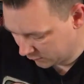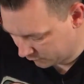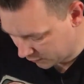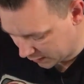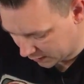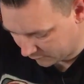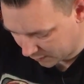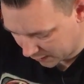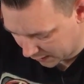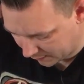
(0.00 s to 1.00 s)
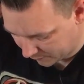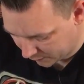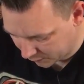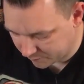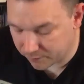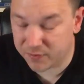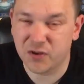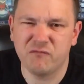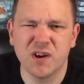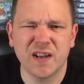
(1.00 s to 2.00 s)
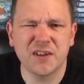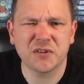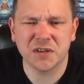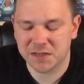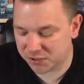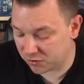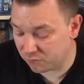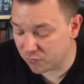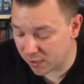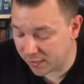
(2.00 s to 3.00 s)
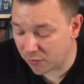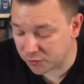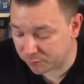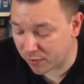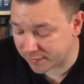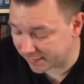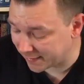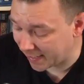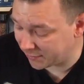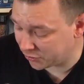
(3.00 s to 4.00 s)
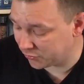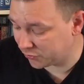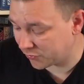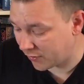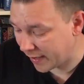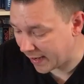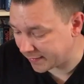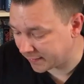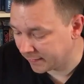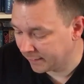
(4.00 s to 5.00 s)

Really good condition. Really nice presentation, should I add.